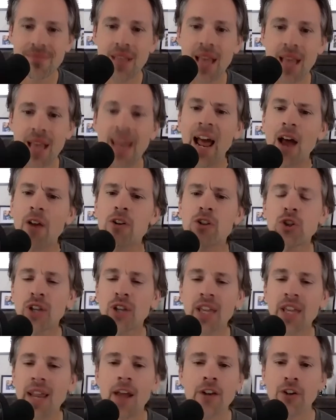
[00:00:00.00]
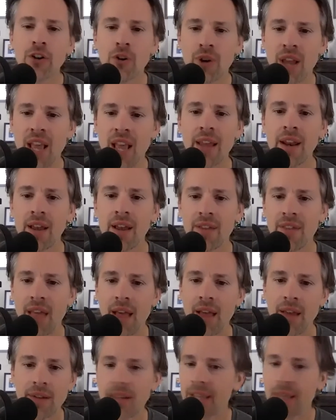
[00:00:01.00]
And how did you get out of your own head out of
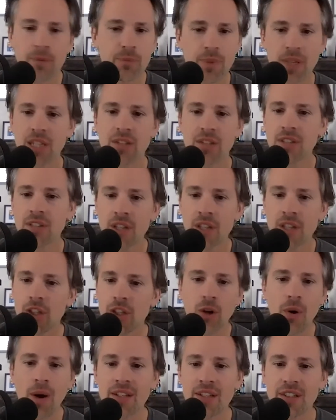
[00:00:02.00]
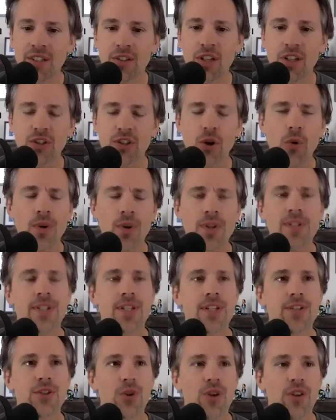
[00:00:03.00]
that? Like, because, you know, it's always
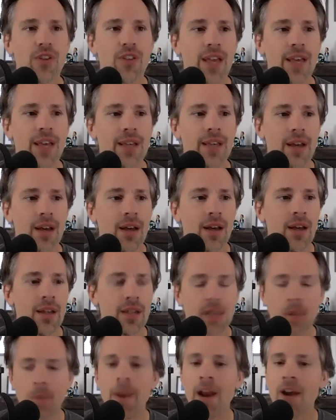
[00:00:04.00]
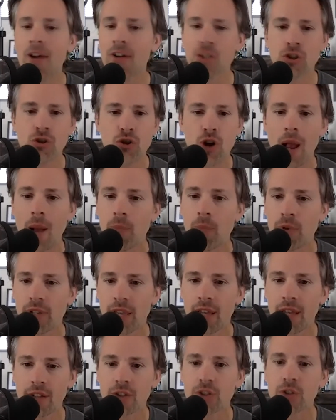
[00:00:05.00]
this sort of like a comparison trap we
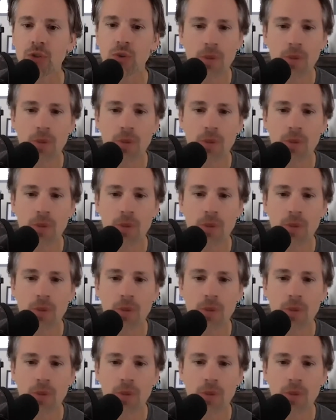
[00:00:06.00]
get into.